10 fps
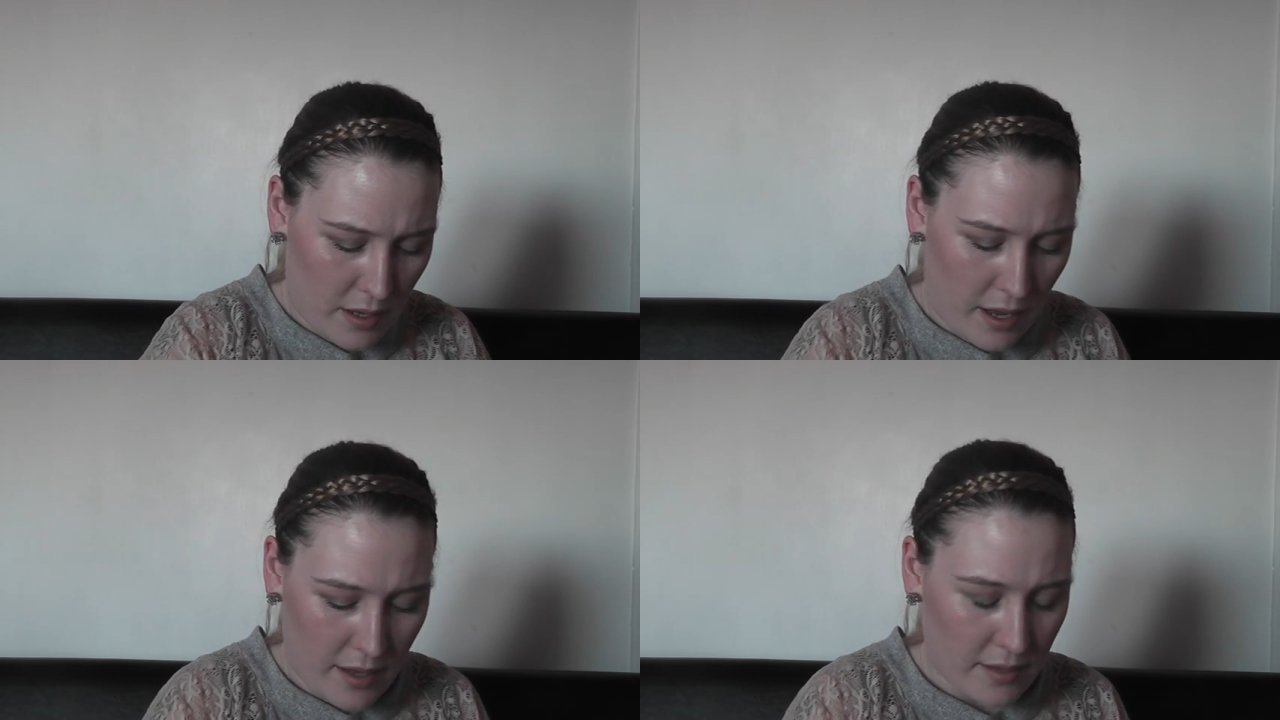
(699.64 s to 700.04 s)

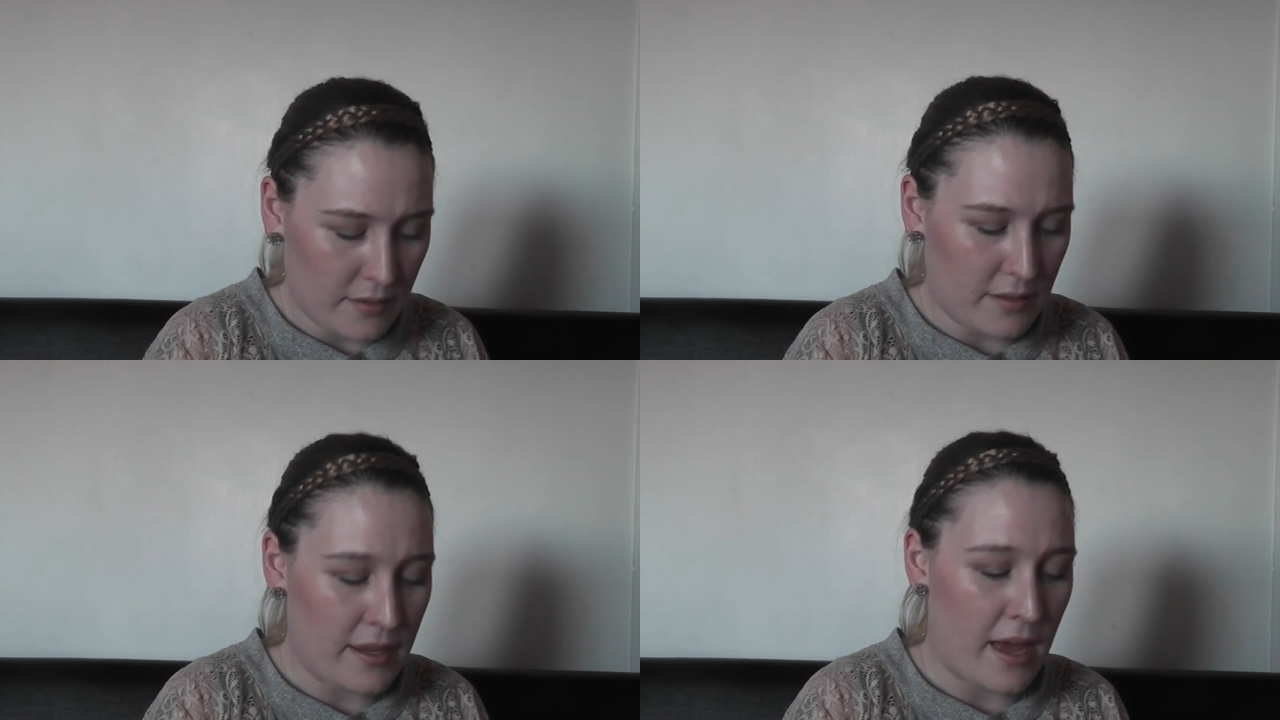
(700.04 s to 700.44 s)

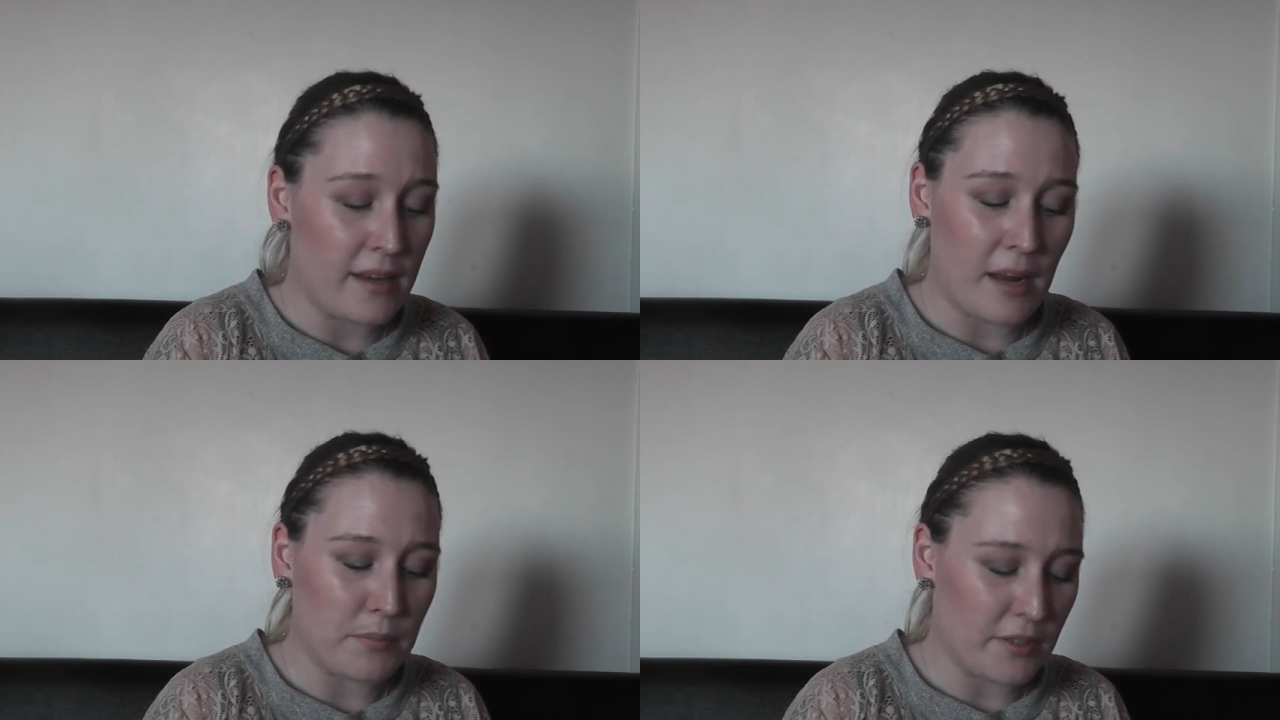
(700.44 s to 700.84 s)
And
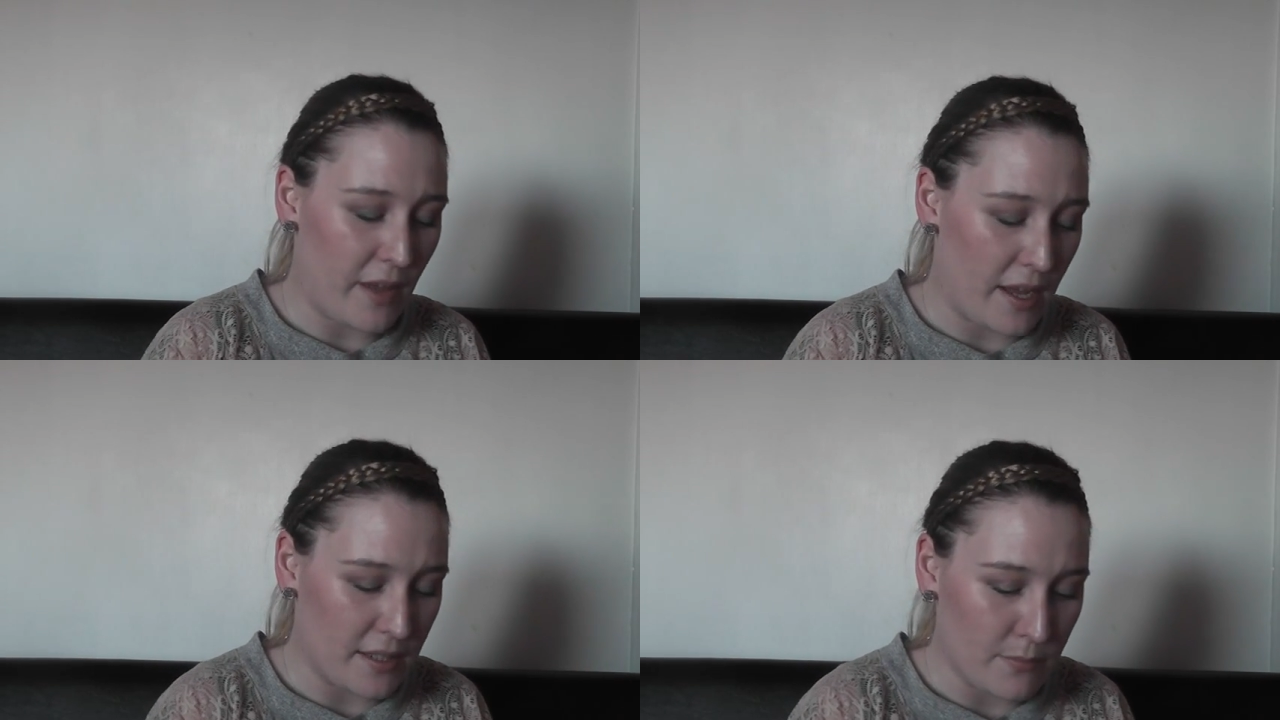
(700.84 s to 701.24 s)
yeah, an
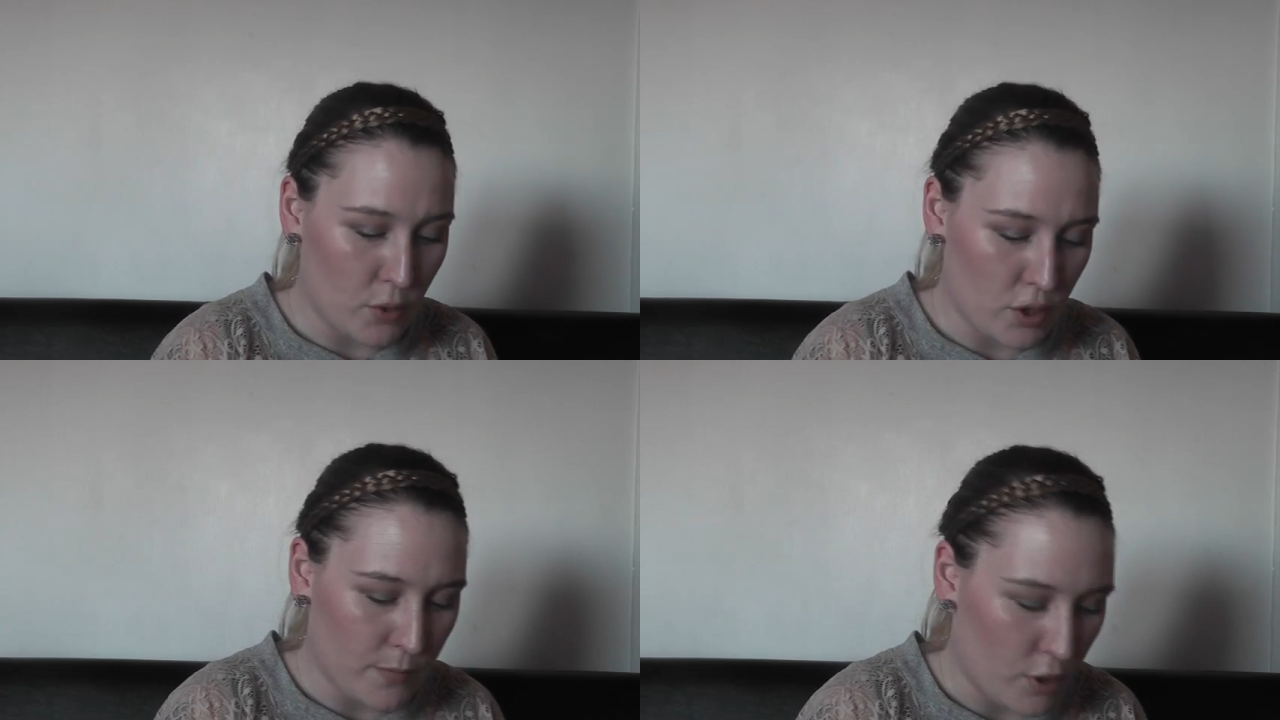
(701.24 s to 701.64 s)
amplified is
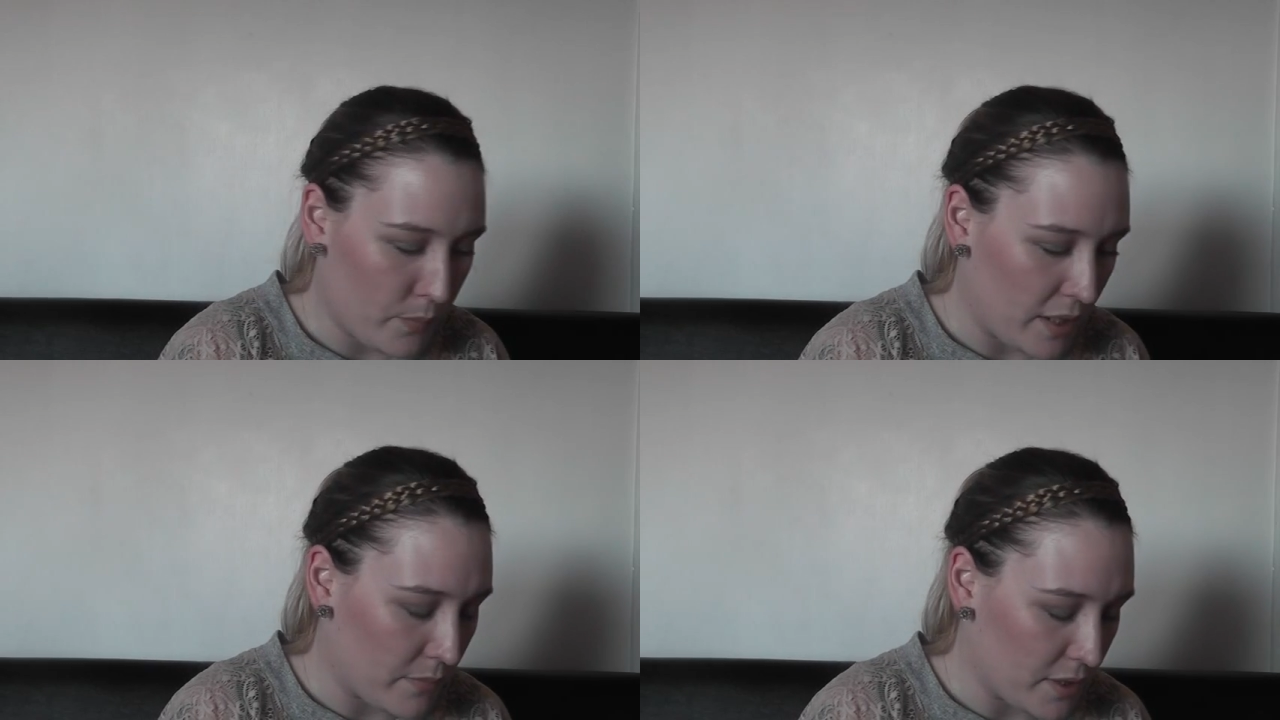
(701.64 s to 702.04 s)
much
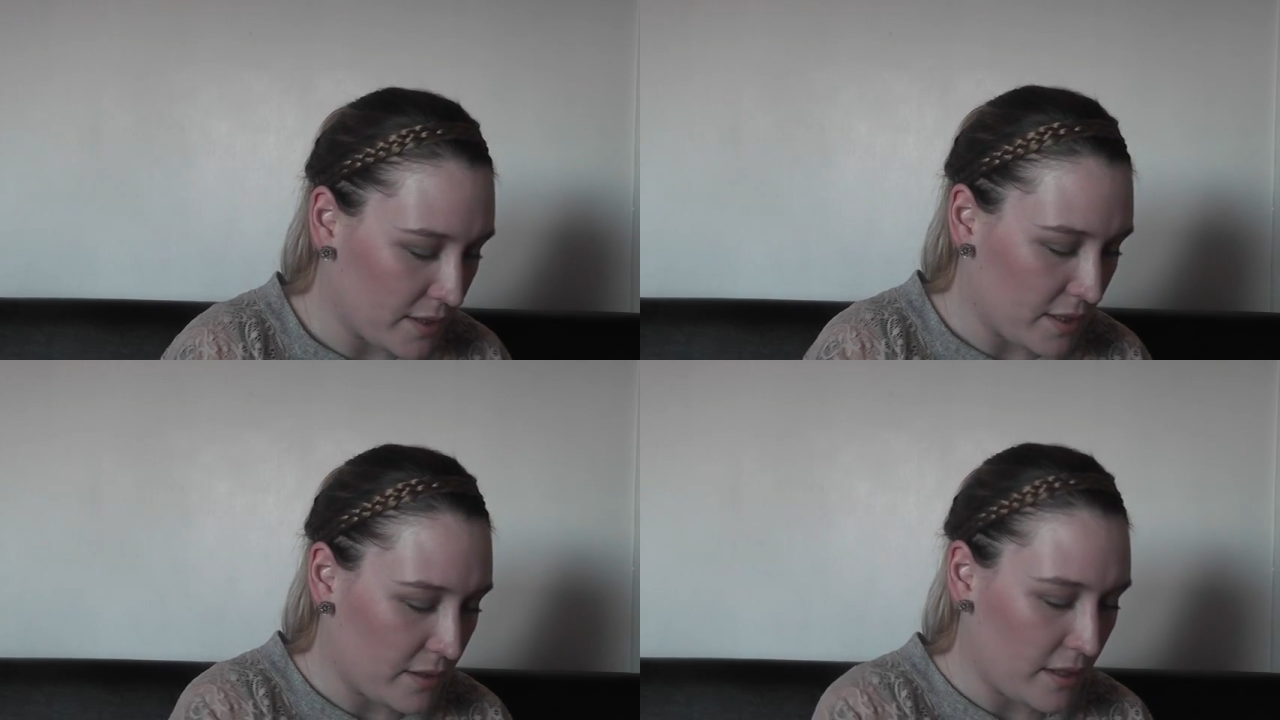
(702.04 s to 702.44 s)
more
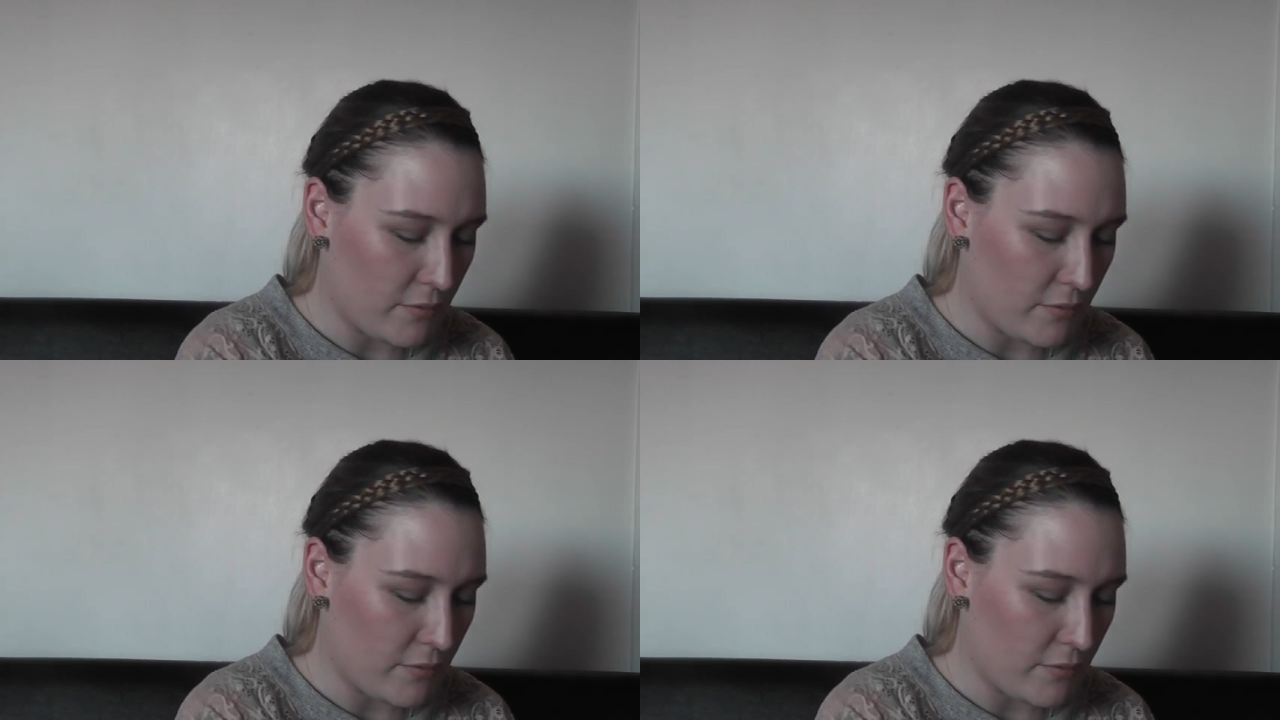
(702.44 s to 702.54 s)
pigmented